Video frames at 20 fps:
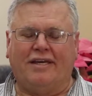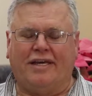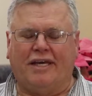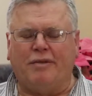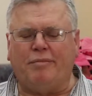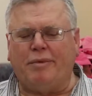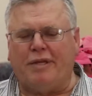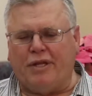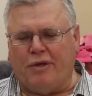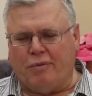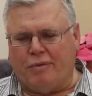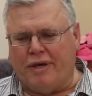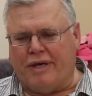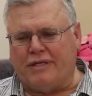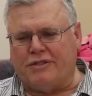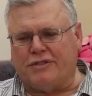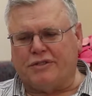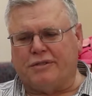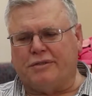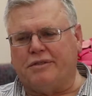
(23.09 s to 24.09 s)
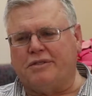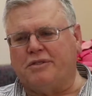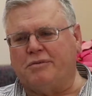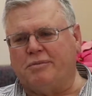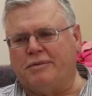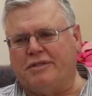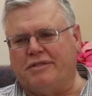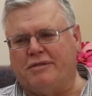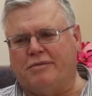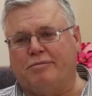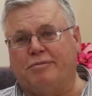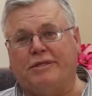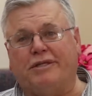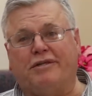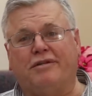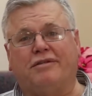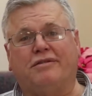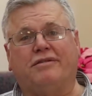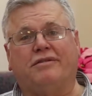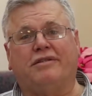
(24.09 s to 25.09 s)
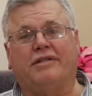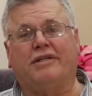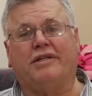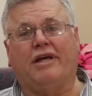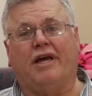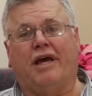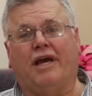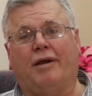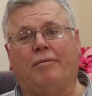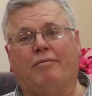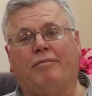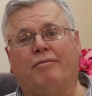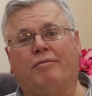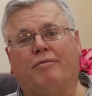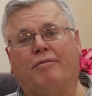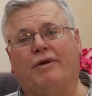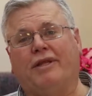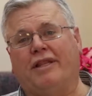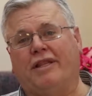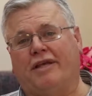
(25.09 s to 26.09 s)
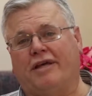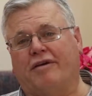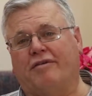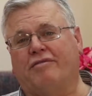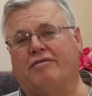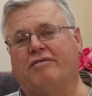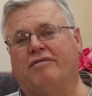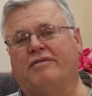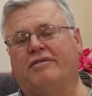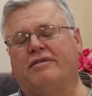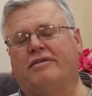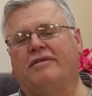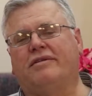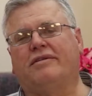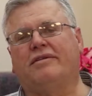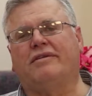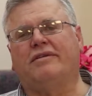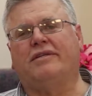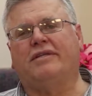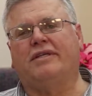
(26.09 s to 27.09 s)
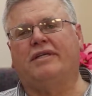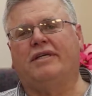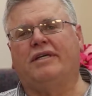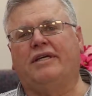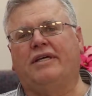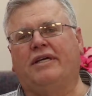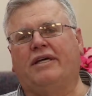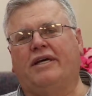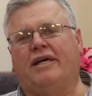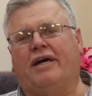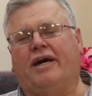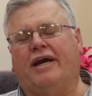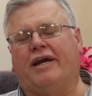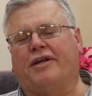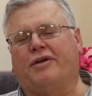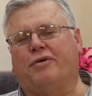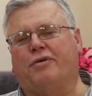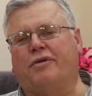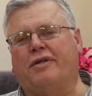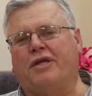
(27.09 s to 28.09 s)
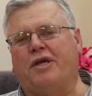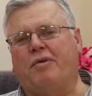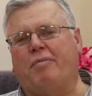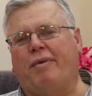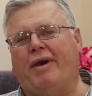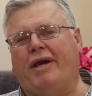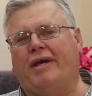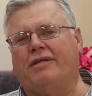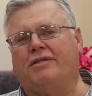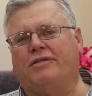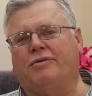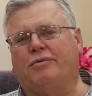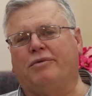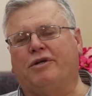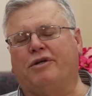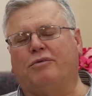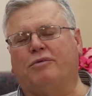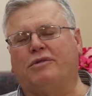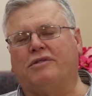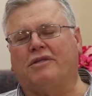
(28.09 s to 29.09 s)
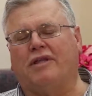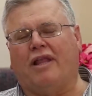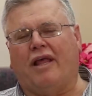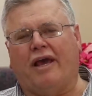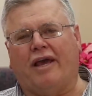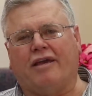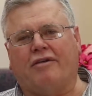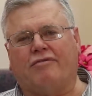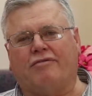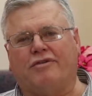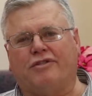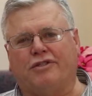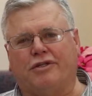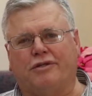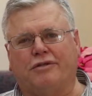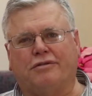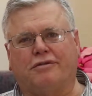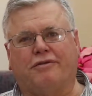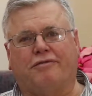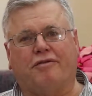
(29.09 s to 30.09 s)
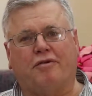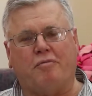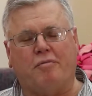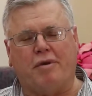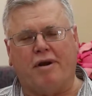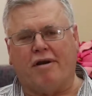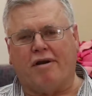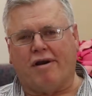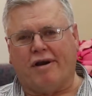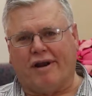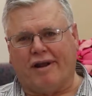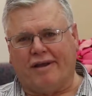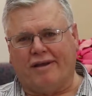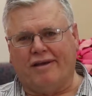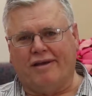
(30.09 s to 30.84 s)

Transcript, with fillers: In many ways, Christmas mirrors the time we live. I can only imagine what it was like for Joseph and Mary.